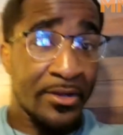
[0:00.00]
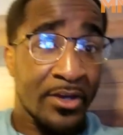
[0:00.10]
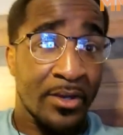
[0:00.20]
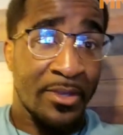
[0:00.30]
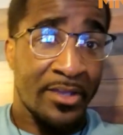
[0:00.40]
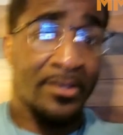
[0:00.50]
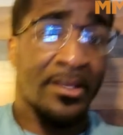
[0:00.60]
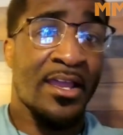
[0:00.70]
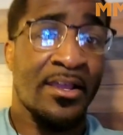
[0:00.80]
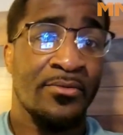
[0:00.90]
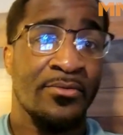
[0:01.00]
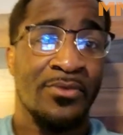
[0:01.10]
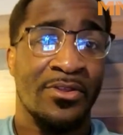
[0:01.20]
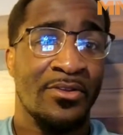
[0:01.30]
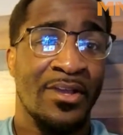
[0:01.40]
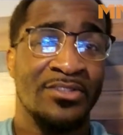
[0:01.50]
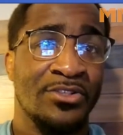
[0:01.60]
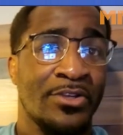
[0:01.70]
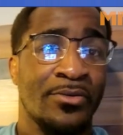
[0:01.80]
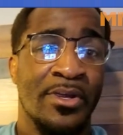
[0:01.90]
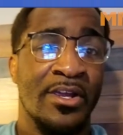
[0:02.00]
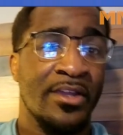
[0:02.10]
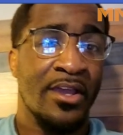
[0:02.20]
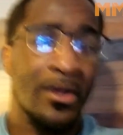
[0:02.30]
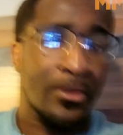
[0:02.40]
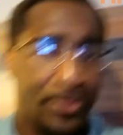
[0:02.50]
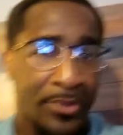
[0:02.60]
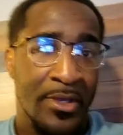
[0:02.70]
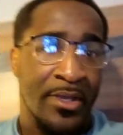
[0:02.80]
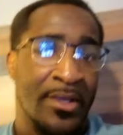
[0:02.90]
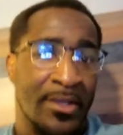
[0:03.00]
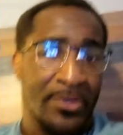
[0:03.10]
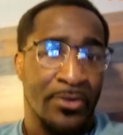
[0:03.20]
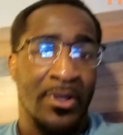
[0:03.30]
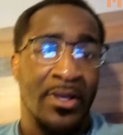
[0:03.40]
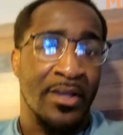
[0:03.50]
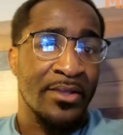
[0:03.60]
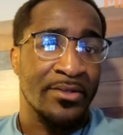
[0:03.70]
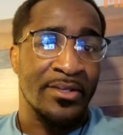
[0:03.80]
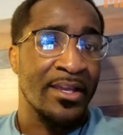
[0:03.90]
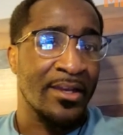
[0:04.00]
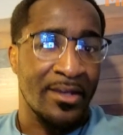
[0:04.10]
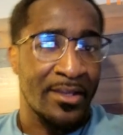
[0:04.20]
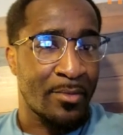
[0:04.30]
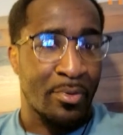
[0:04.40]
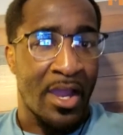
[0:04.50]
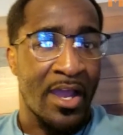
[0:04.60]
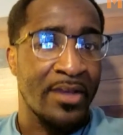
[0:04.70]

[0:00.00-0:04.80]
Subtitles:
You know what I mean? Like, yeah. Whether that's your career, your health, your dignity, your pride.